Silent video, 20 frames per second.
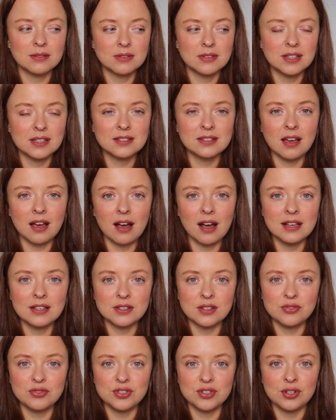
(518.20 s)
the
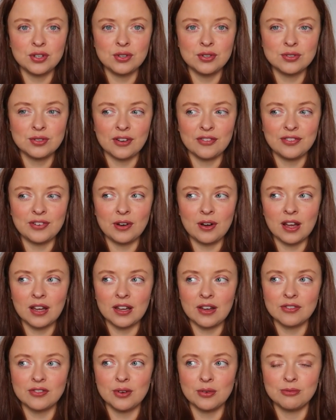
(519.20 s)
size of shoes. I feel
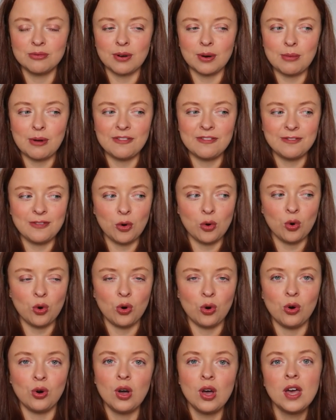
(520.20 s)
like I've gone from a
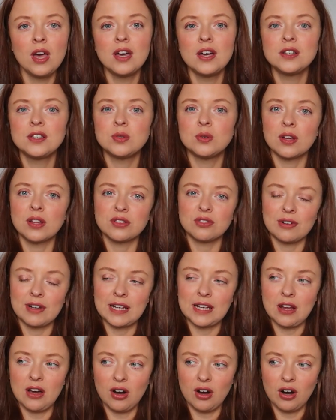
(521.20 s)
4 to a
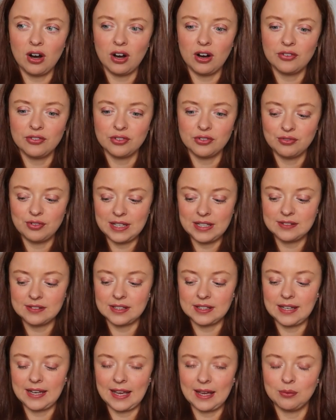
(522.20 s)
3.5
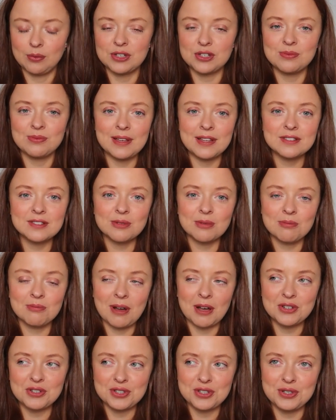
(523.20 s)
recently, which means some of
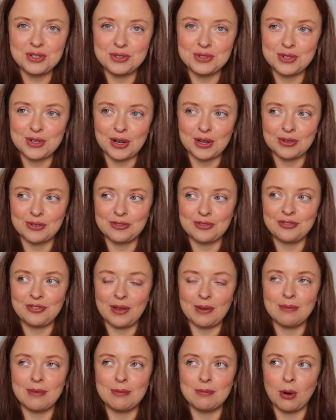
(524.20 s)
my shoes don't
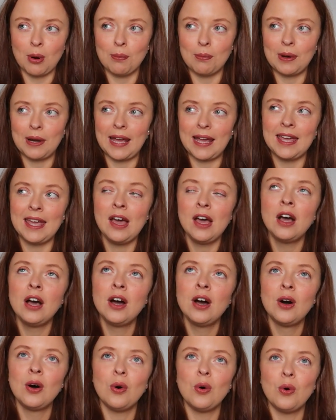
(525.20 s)
fit me properly,
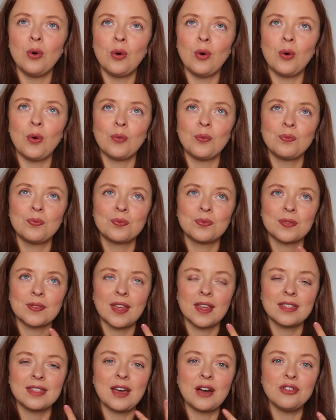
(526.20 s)
or
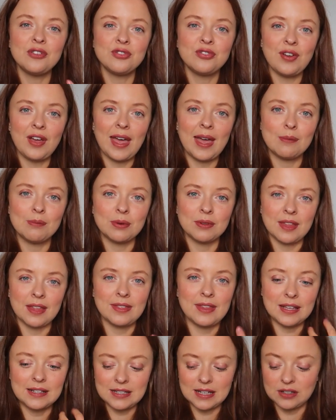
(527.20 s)
they'll fit but then
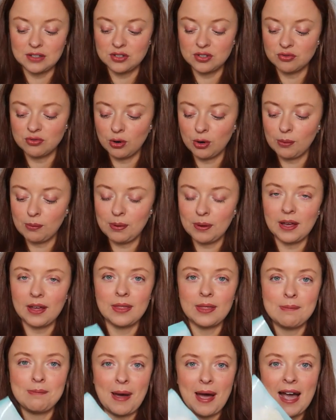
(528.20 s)
they tend to rub
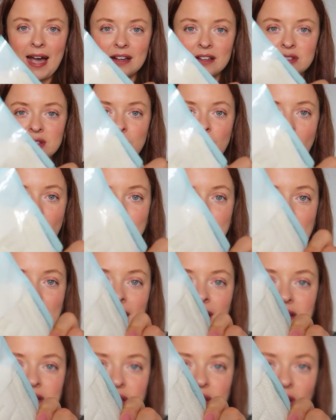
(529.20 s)
at the back. So I
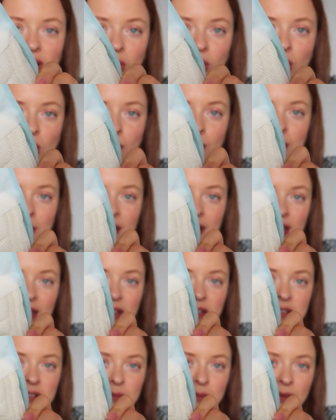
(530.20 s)
picked up
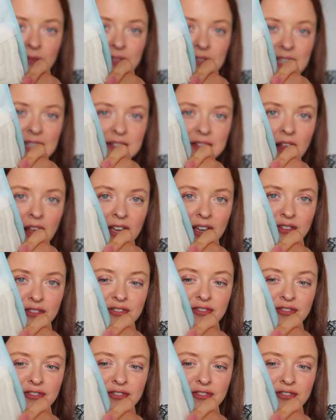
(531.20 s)
some of these like